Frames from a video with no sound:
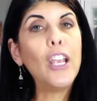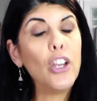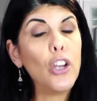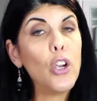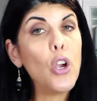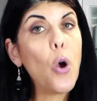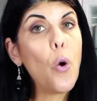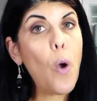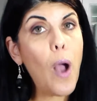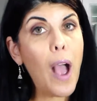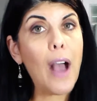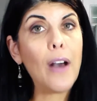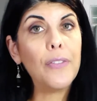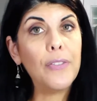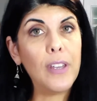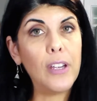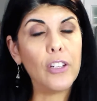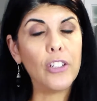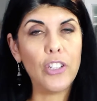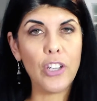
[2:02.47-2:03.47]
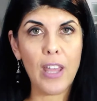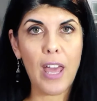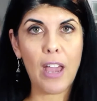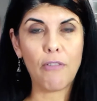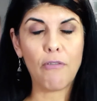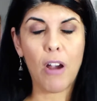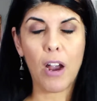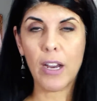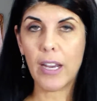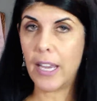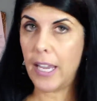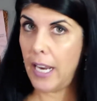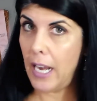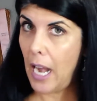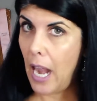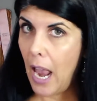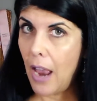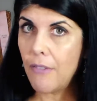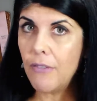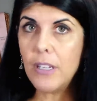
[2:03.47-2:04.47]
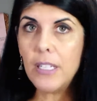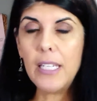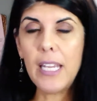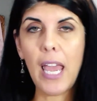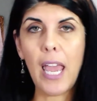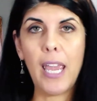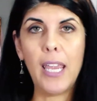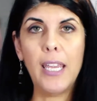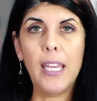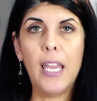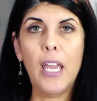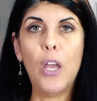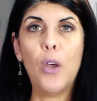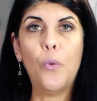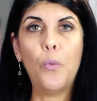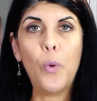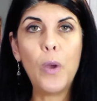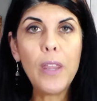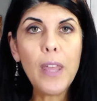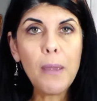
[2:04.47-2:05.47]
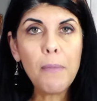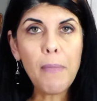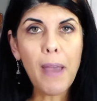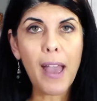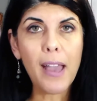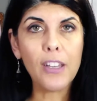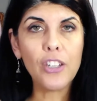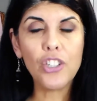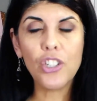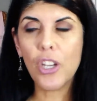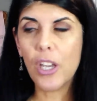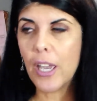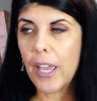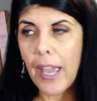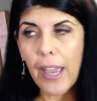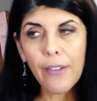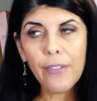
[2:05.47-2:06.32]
I could go out there to that rocket every day with a match,